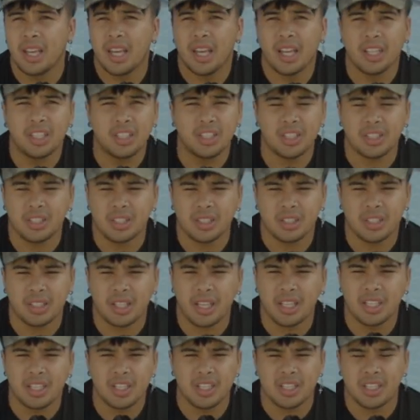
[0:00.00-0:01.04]
it's
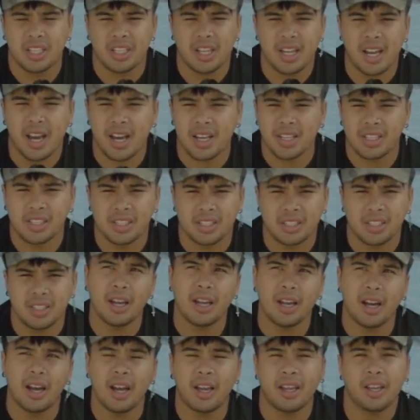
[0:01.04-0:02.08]
just a nice,
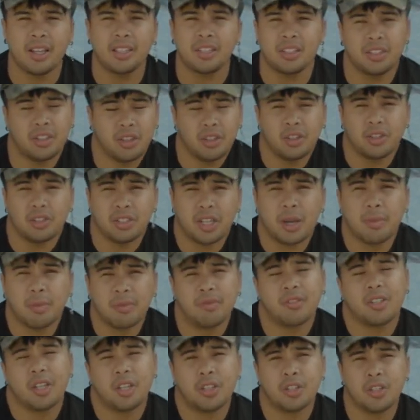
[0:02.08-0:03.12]
I guess, another type of
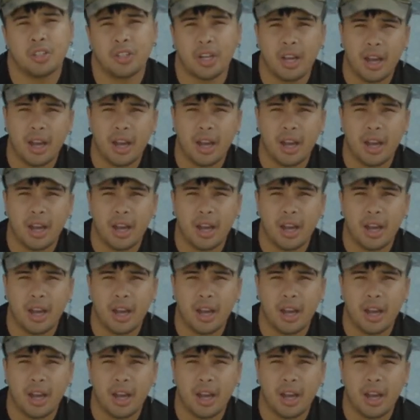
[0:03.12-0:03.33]
texture to